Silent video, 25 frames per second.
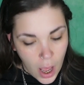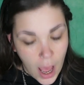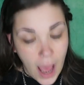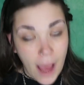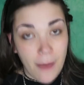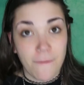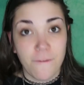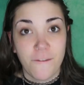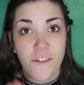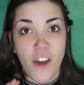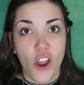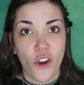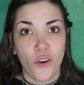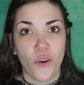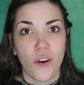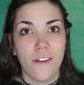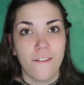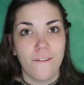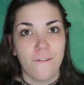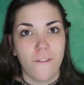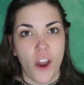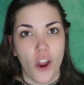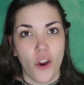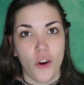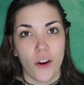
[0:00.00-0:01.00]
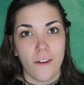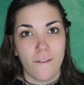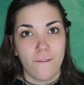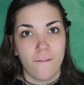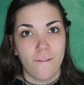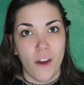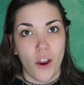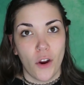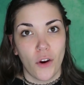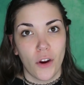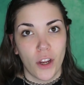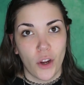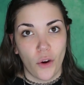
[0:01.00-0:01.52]
I'm very, very,
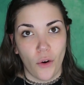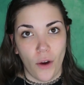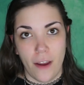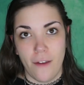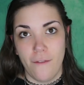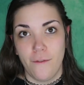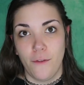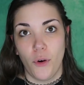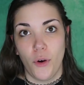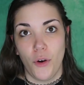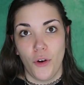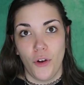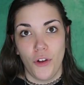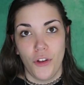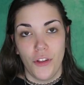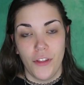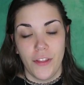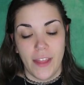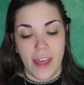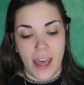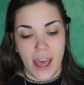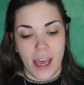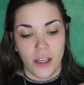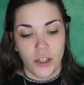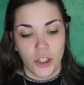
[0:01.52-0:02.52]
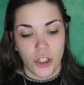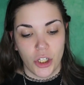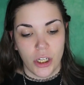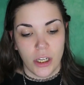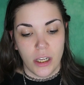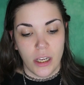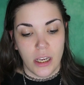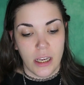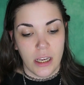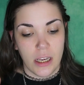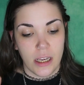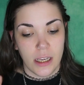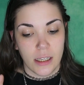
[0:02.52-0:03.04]
very grateful that
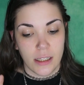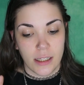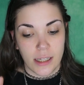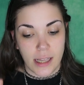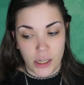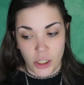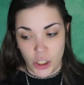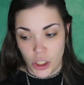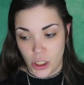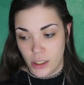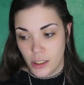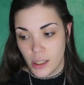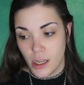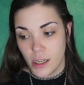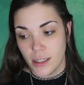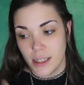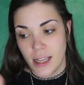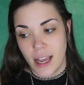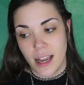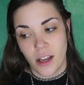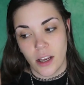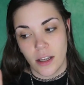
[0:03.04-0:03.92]
she that she does that,